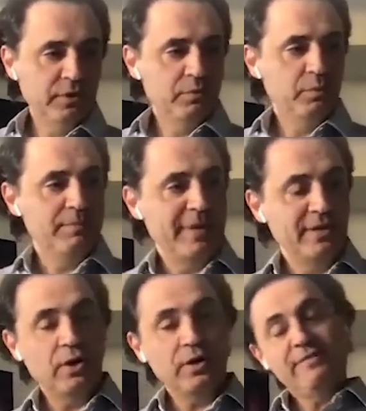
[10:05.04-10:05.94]
often
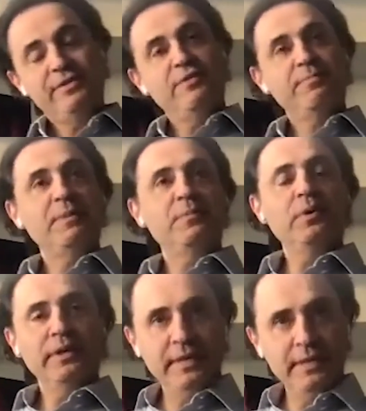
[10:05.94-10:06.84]
we may not have enough
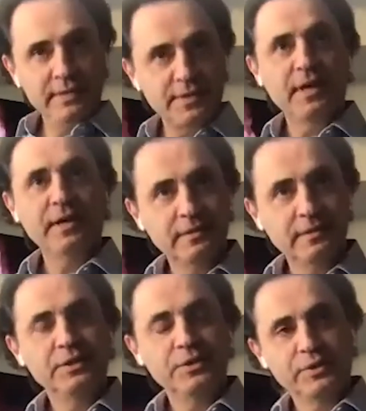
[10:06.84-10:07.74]
people
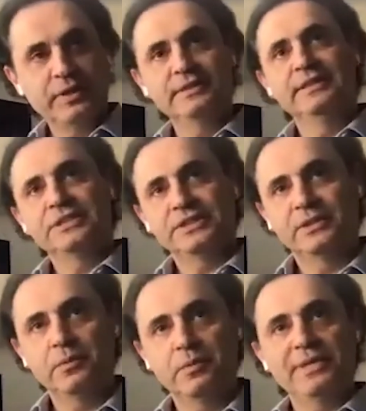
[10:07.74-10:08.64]
inside the
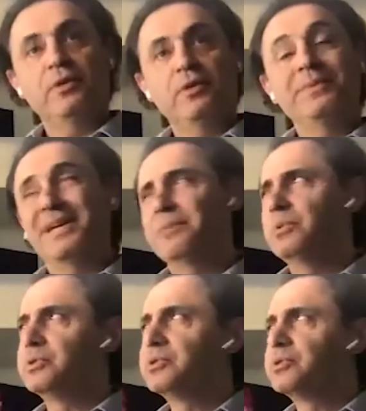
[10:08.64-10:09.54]
organization, and we may not
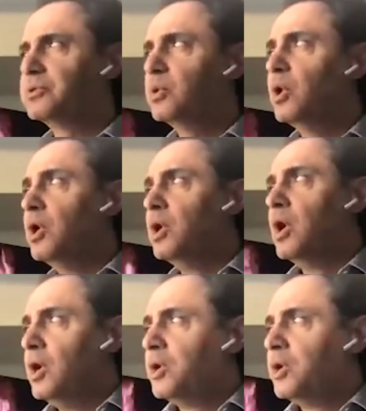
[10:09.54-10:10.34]
be able to